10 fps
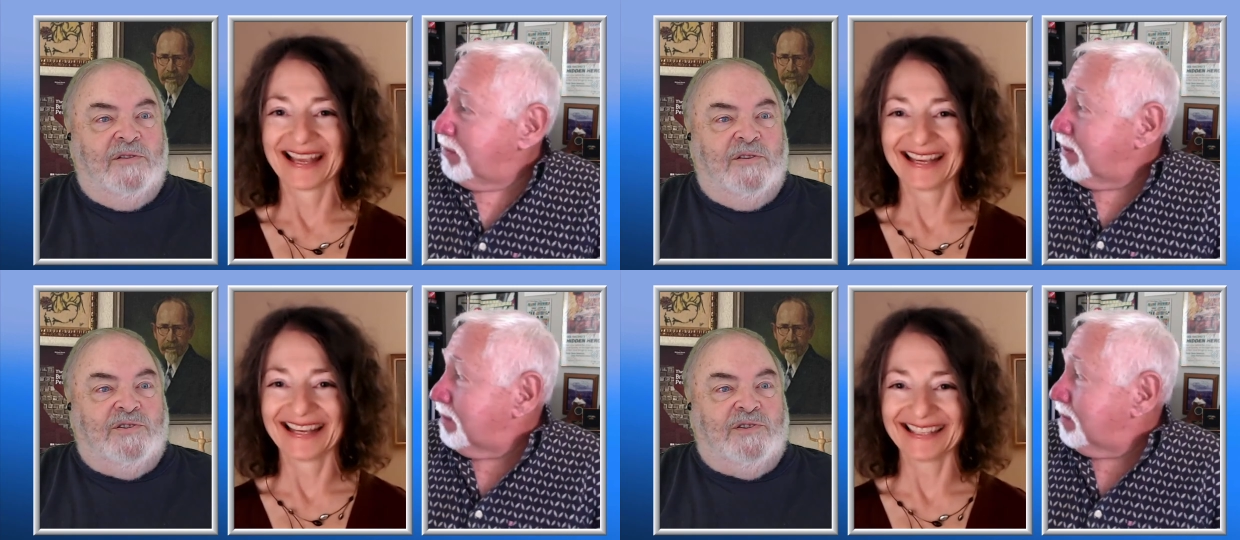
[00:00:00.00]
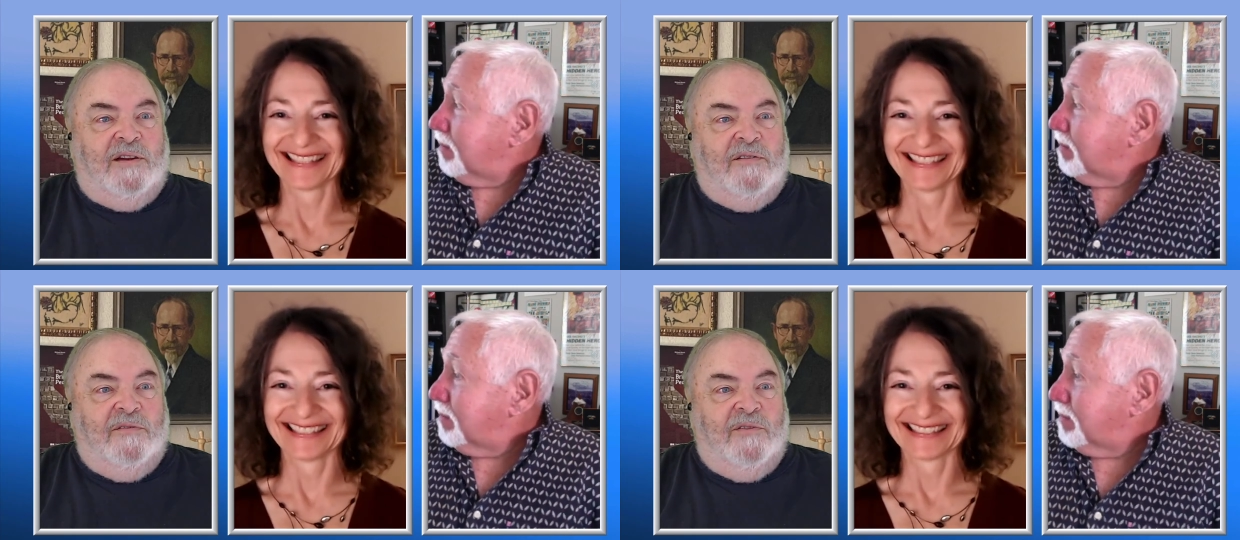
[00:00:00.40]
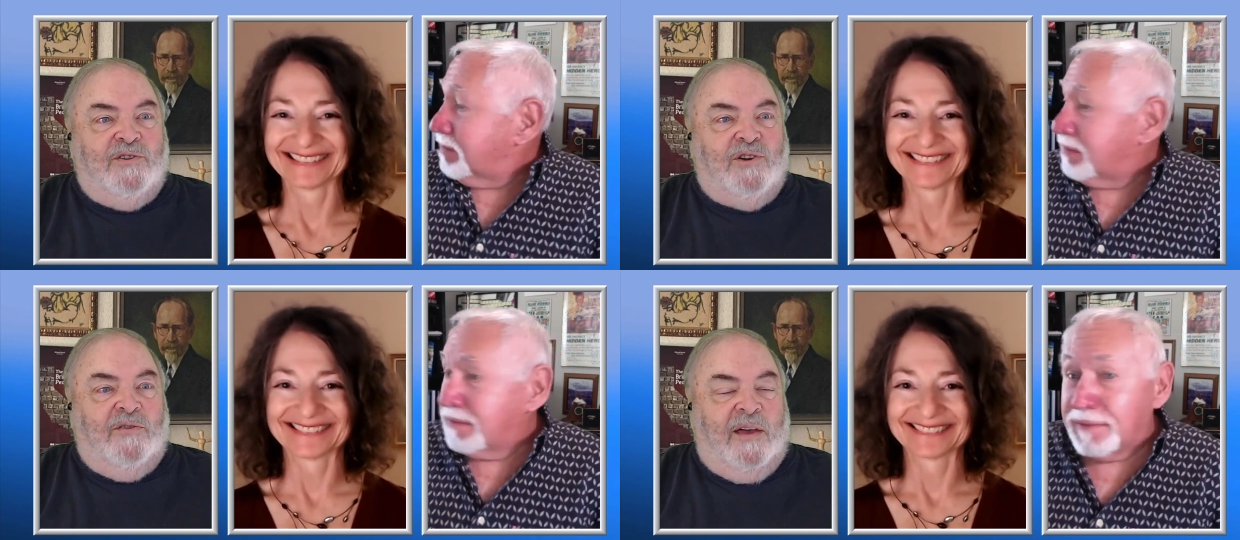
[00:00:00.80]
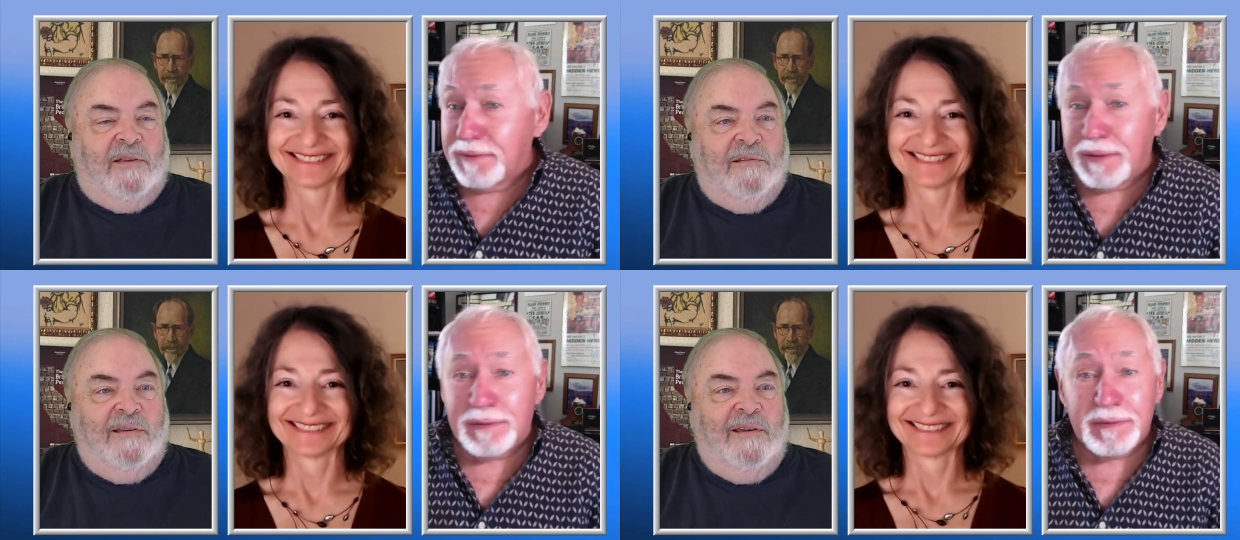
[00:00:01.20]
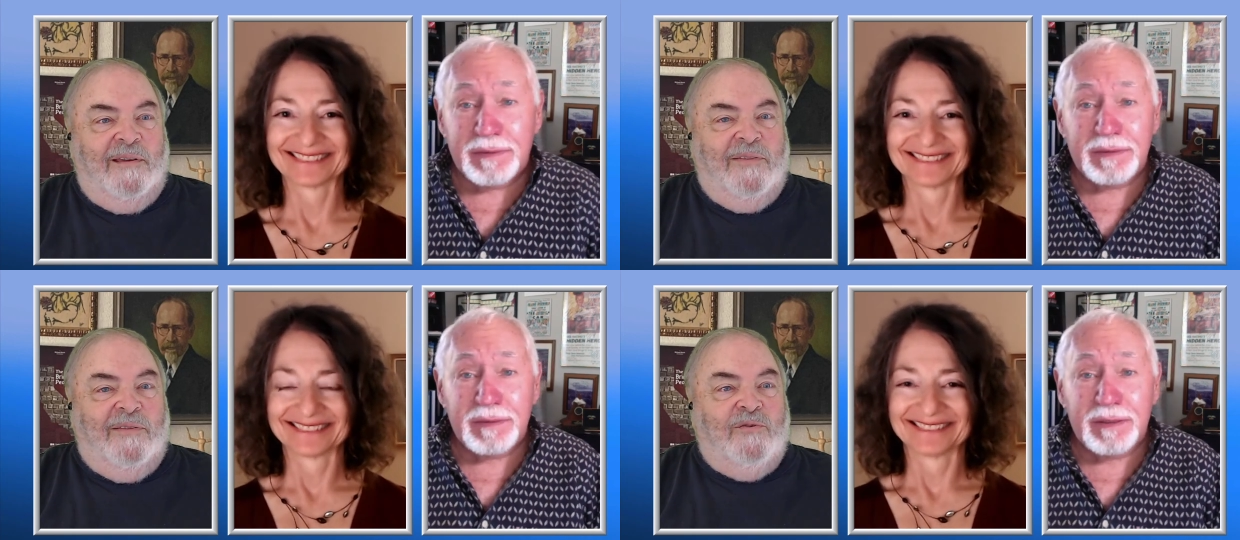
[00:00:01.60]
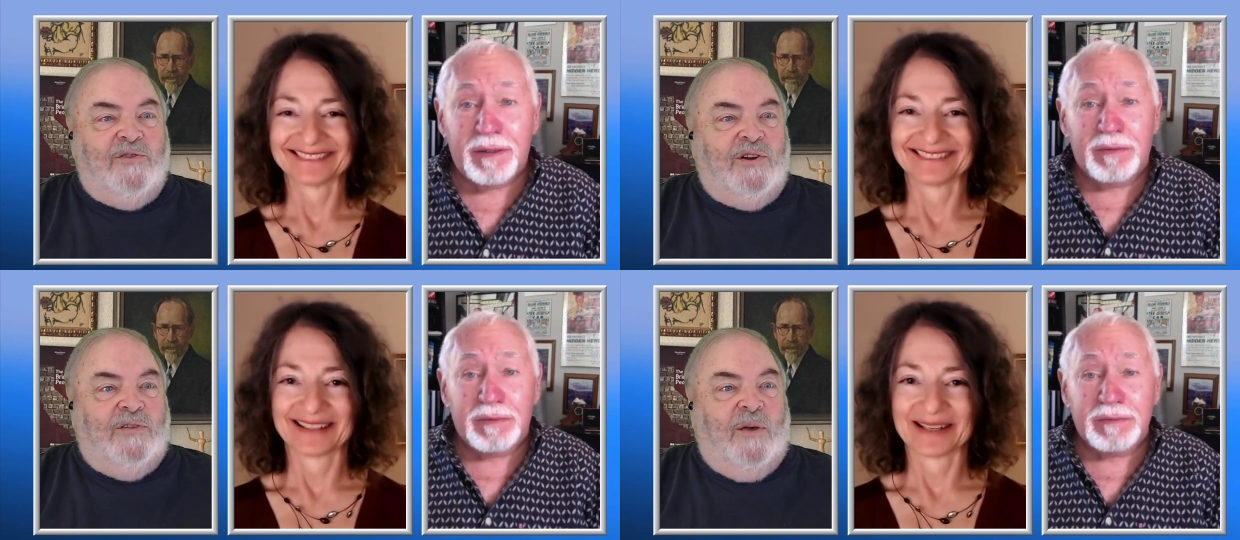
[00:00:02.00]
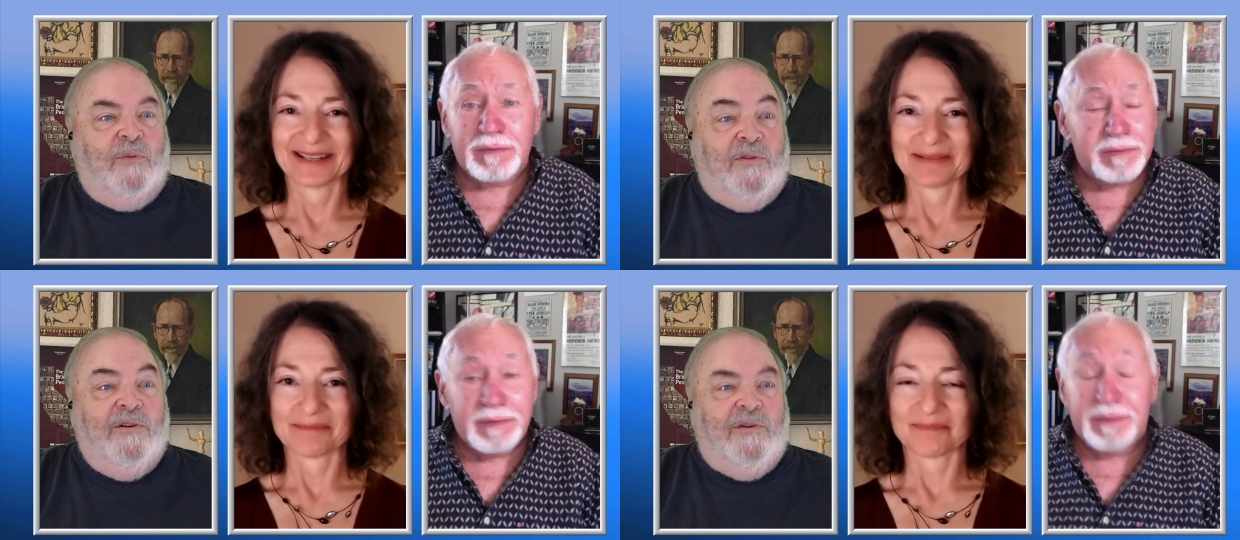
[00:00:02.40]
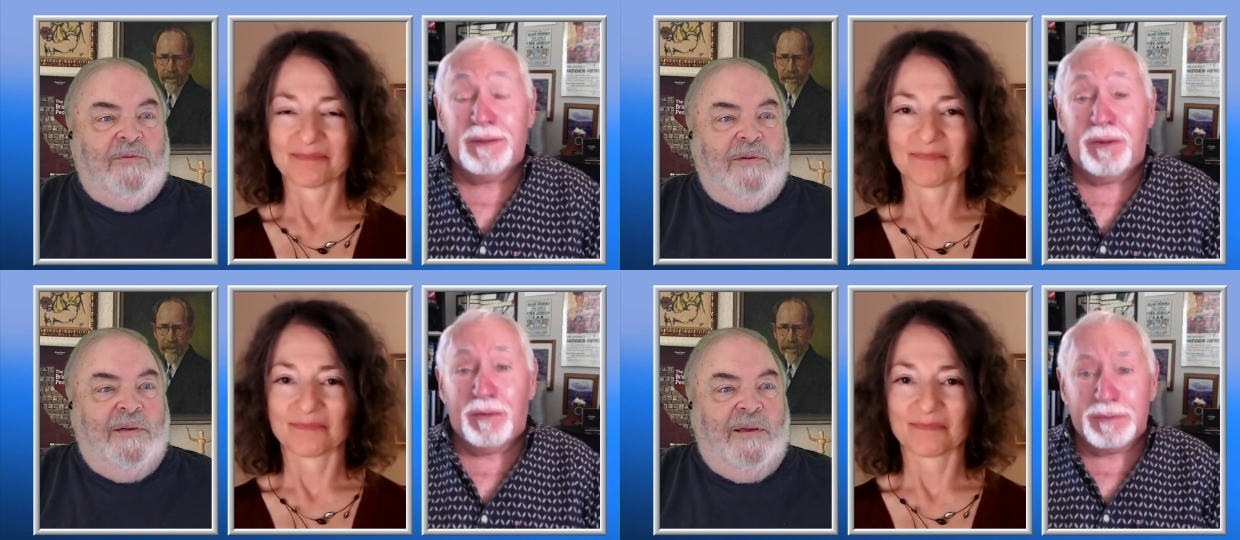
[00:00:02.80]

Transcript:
Speaker 1: uh, share share that what? share oh. that with you.